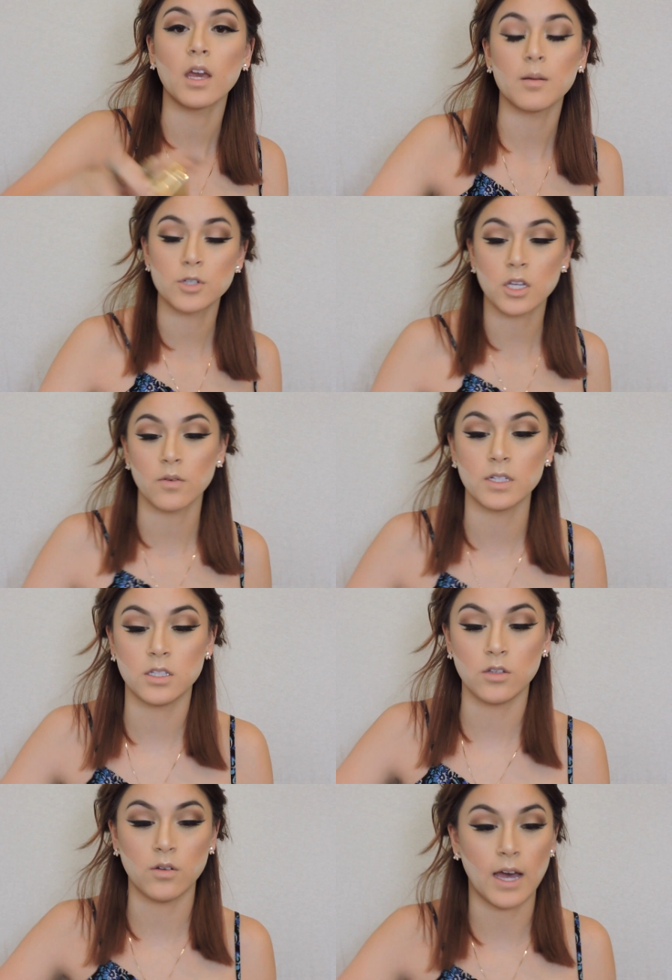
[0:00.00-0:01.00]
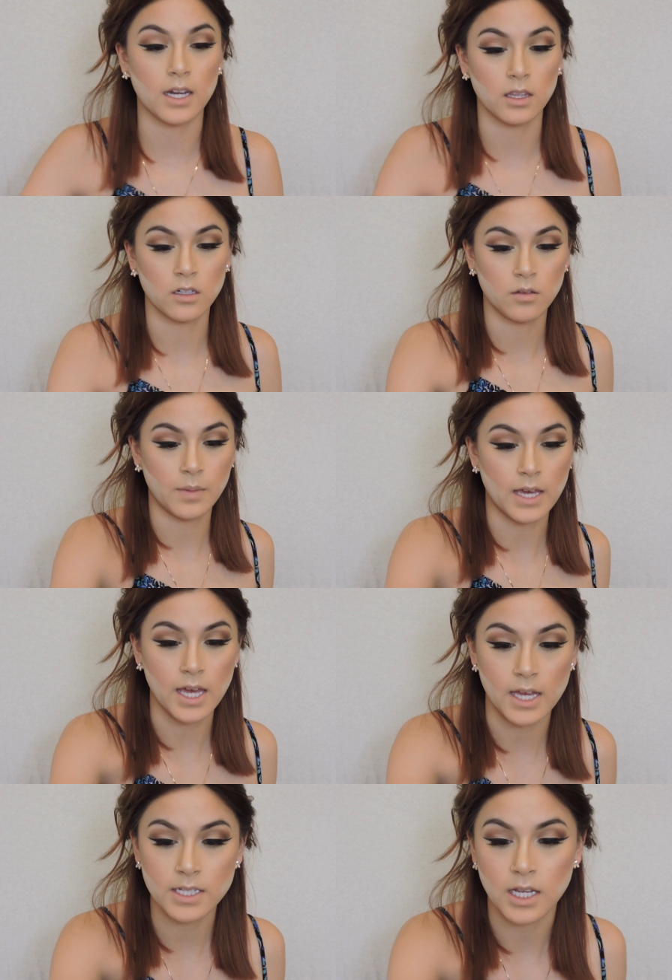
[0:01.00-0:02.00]
I'm just going to add a little
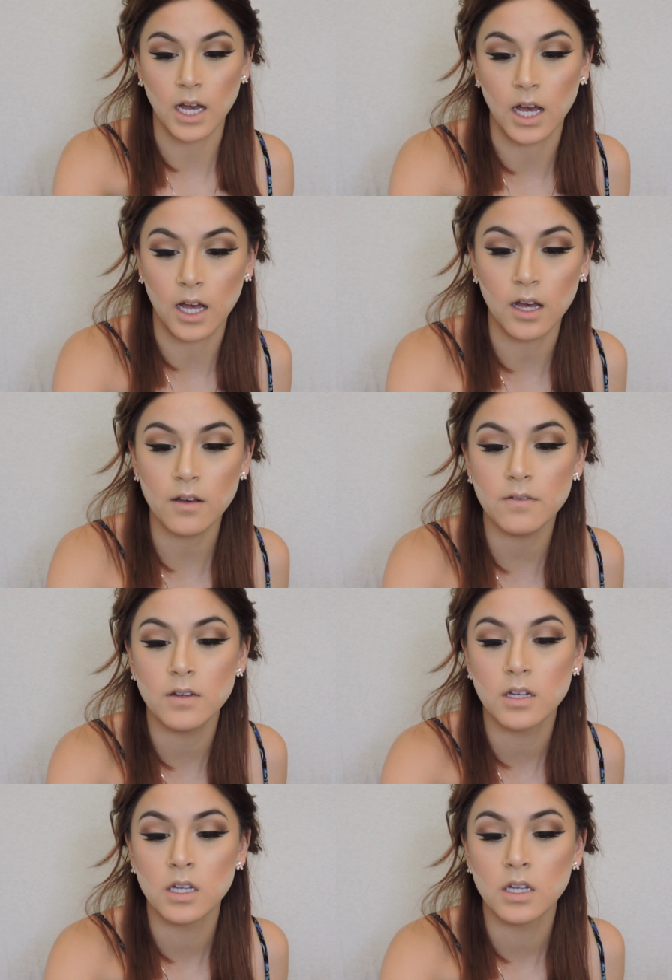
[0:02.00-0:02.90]
bit of